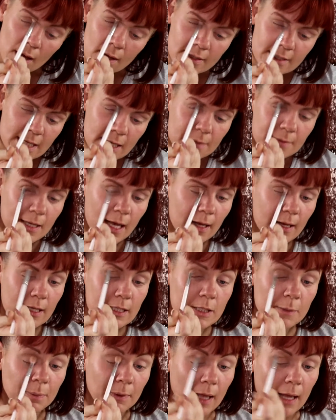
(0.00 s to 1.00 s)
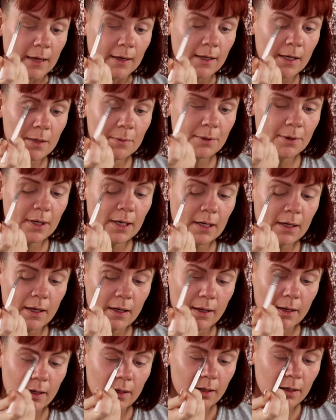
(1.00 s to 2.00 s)
It seems like it's blending pretty
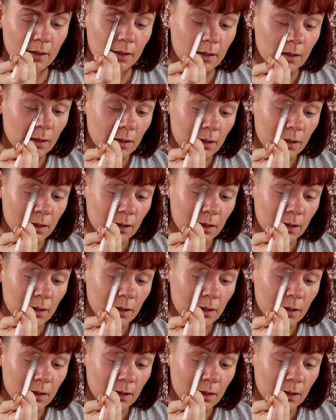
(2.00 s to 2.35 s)
good.